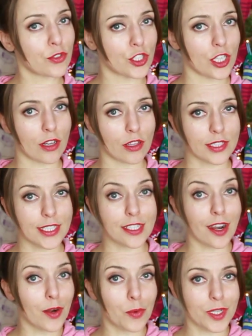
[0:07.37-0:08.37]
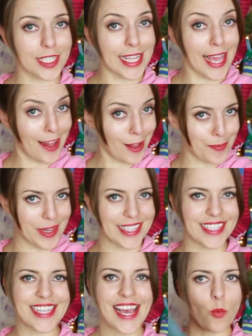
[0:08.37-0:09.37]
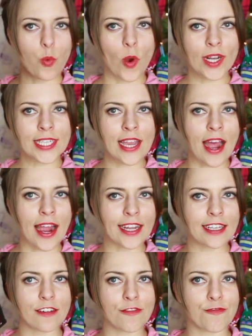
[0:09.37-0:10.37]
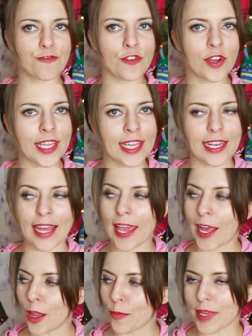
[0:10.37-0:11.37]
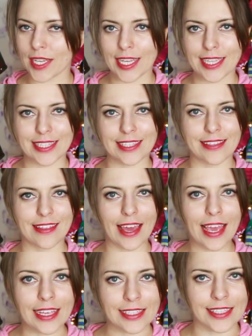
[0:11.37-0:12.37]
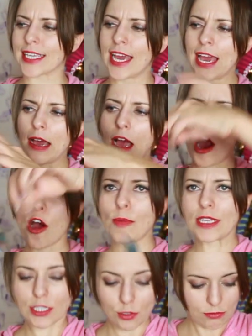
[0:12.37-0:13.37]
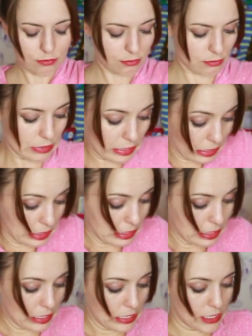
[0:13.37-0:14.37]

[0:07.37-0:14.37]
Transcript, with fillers: should juggle Star Wars helmets. What kind of freaking helmet is this? How am I so...